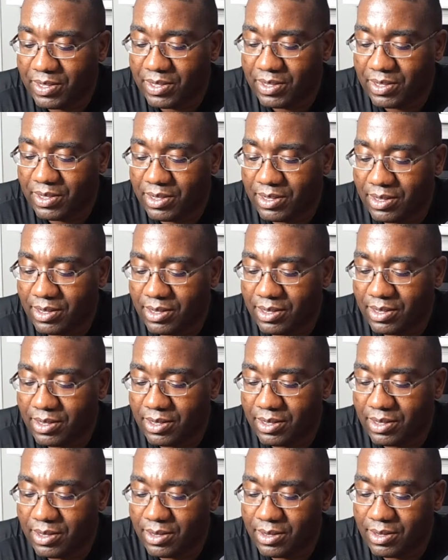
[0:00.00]

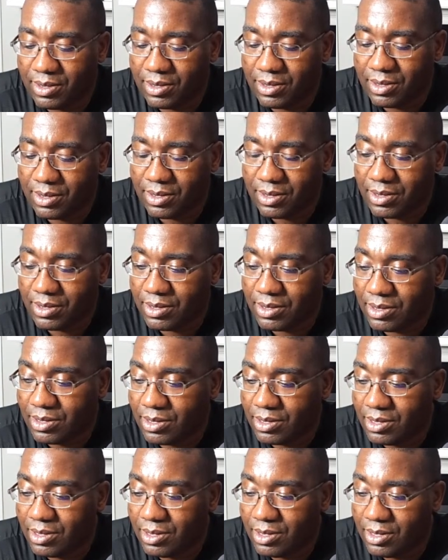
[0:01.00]

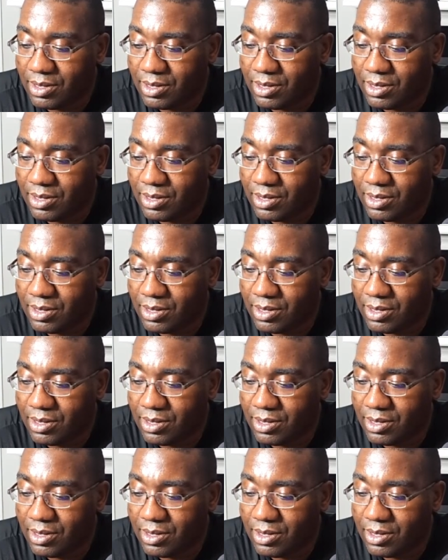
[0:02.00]
No one is speaking in this clip.